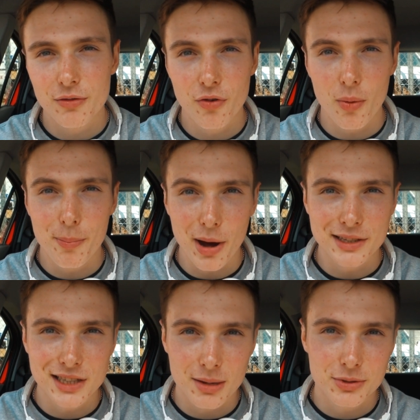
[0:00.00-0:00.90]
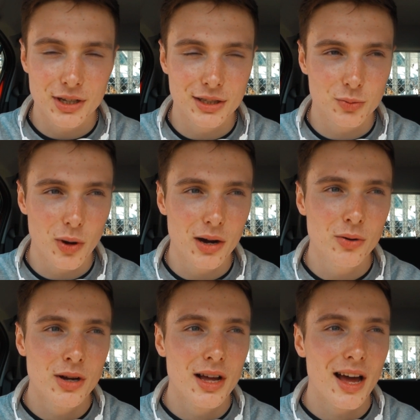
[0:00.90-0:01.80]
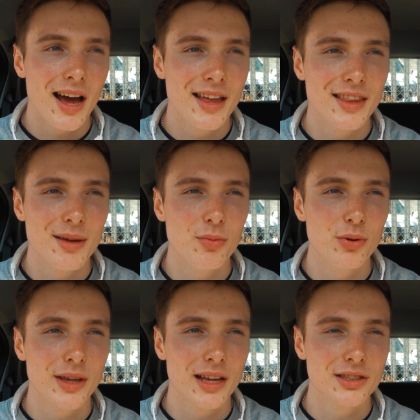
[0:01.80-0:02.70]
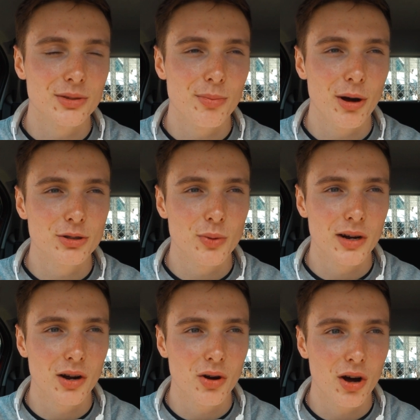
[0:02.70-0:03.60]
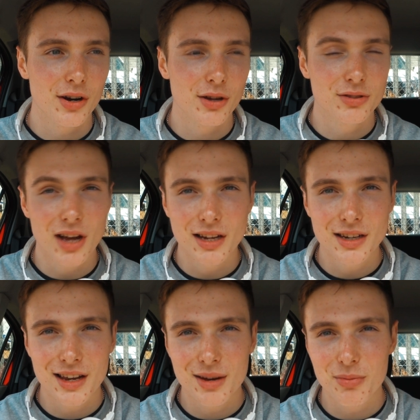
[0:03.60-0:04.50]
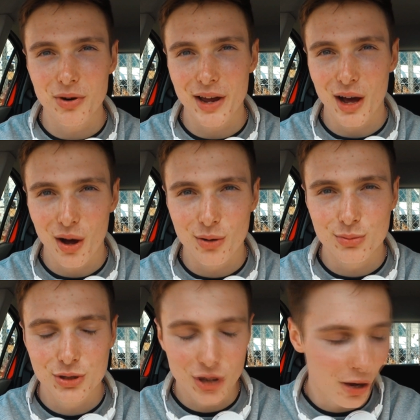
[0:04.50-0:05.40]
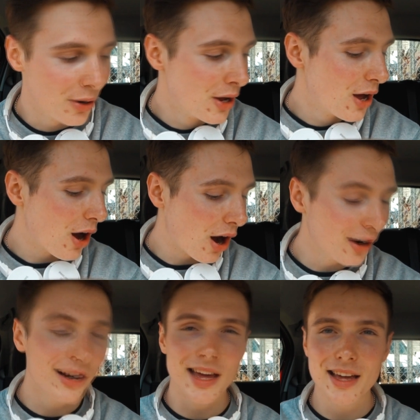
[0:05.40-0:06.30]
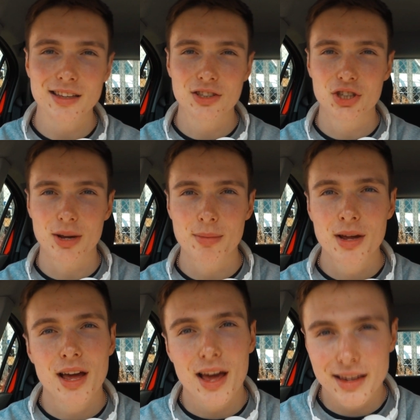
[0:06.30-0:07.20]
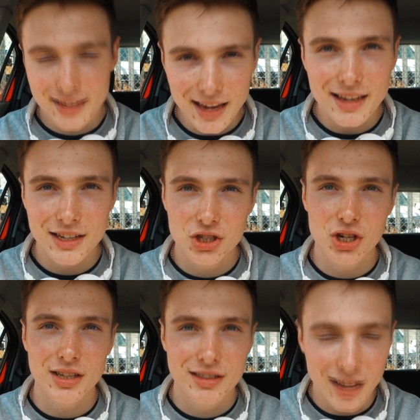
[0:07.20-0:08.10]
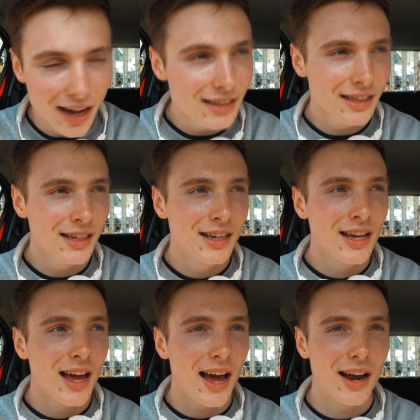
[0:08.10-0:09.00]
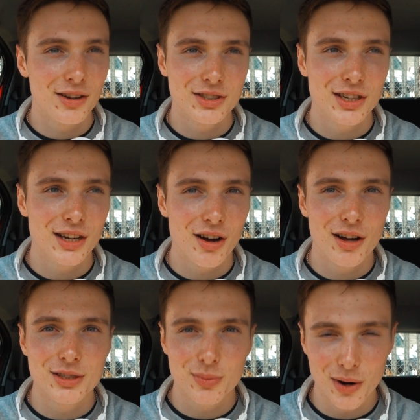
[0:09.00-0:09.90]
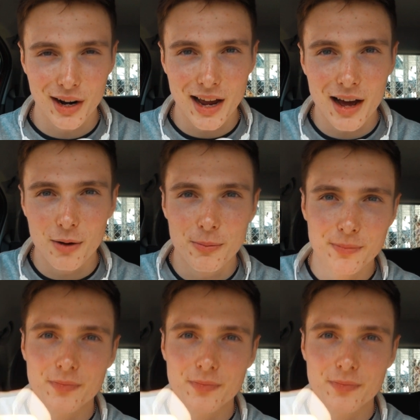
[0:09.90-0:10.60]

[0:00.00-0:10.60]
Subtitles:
for biceps as well, and then we'll get some post-workout cardio done, and then we'll get home. So I'm gonna get in the gym, get this shit done, and I'll see you guys when I get out.